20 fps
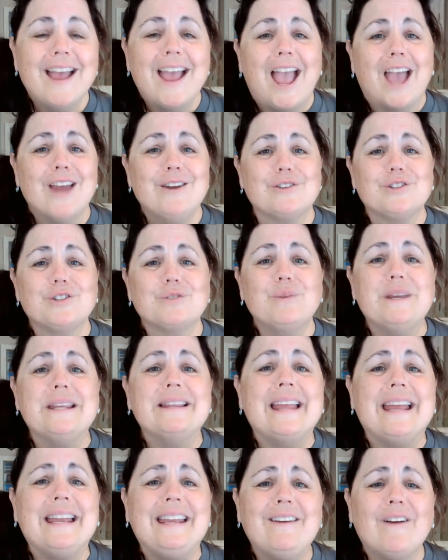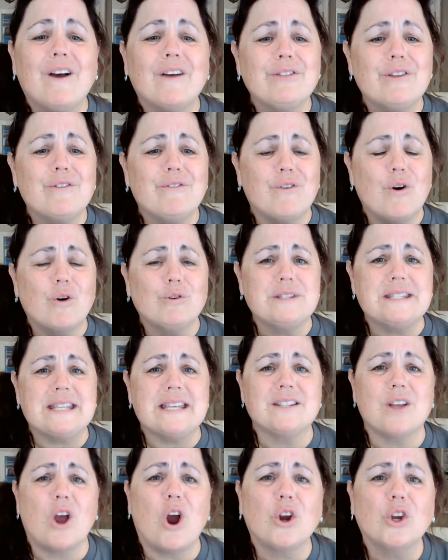And a sweet lady on the phone
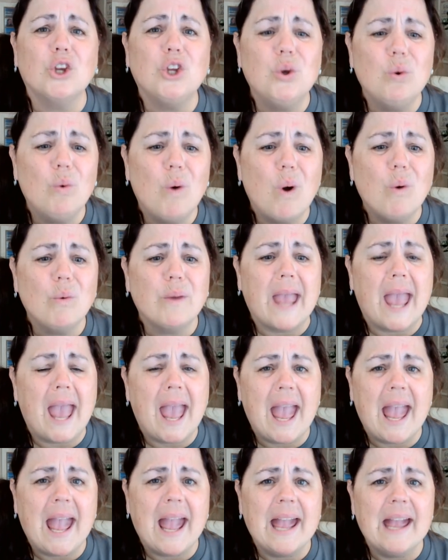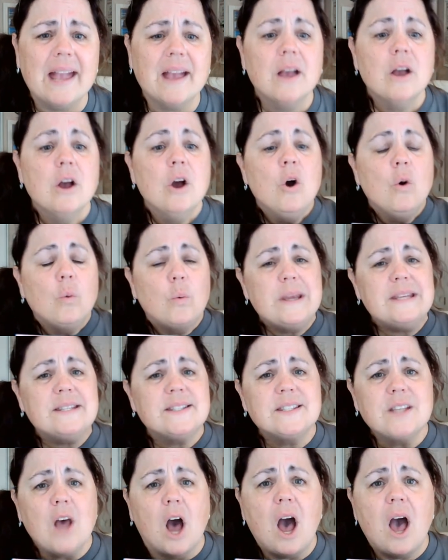says, are you okay? We
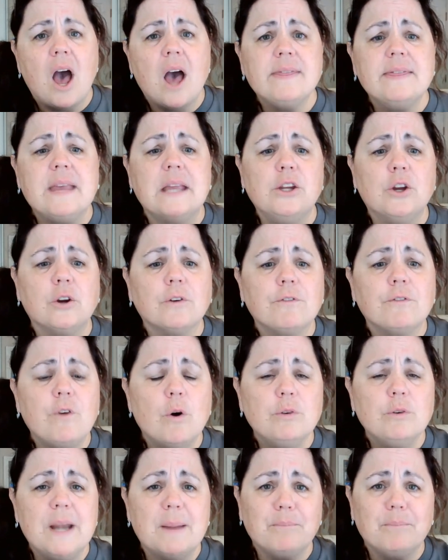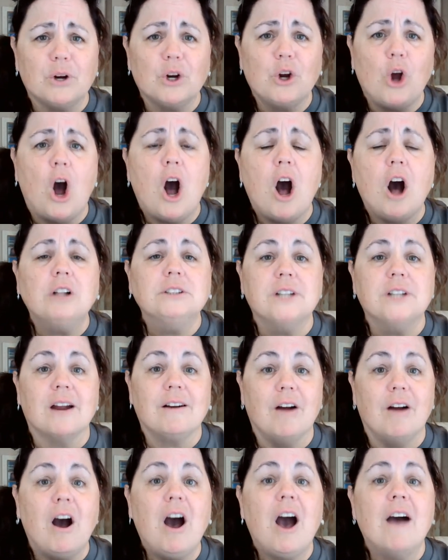saw that your phone number called
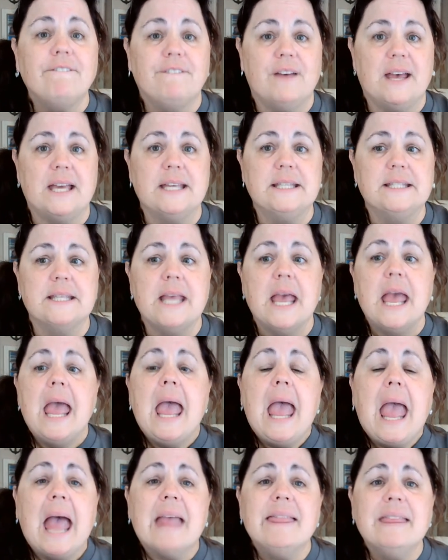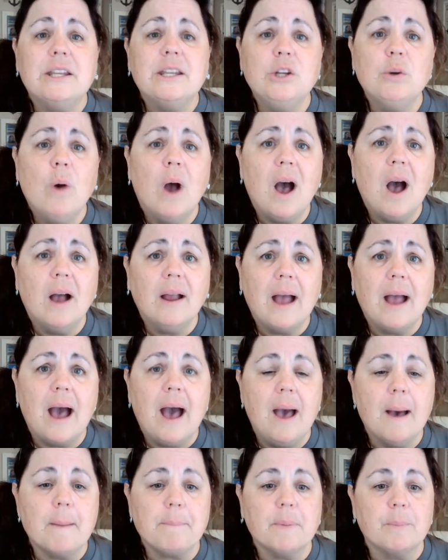our office and then you hung
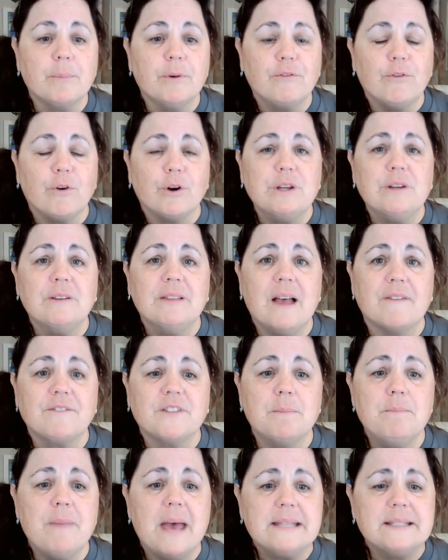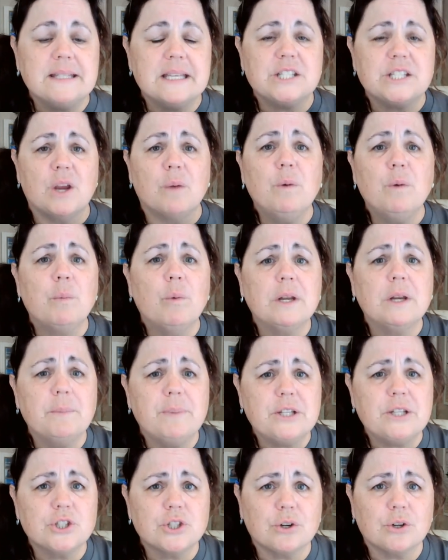up before you left a message. And we want to
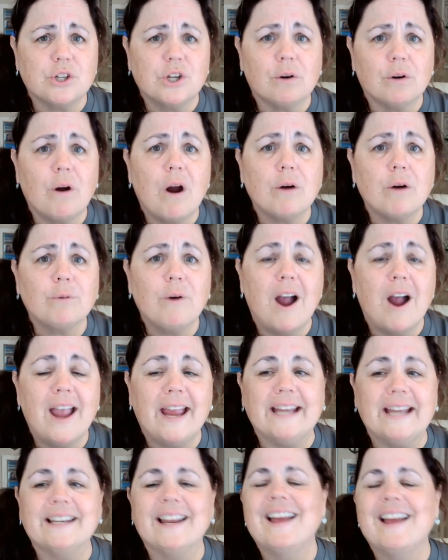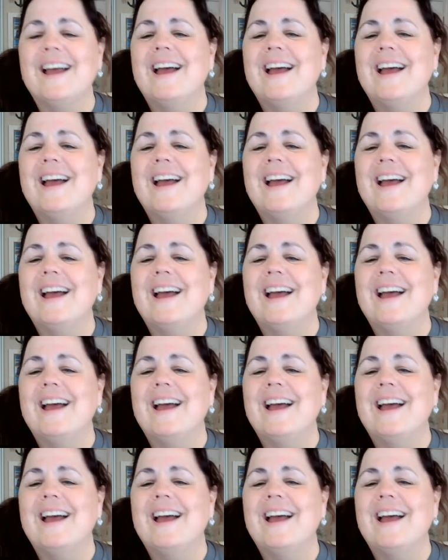be sure you're all right.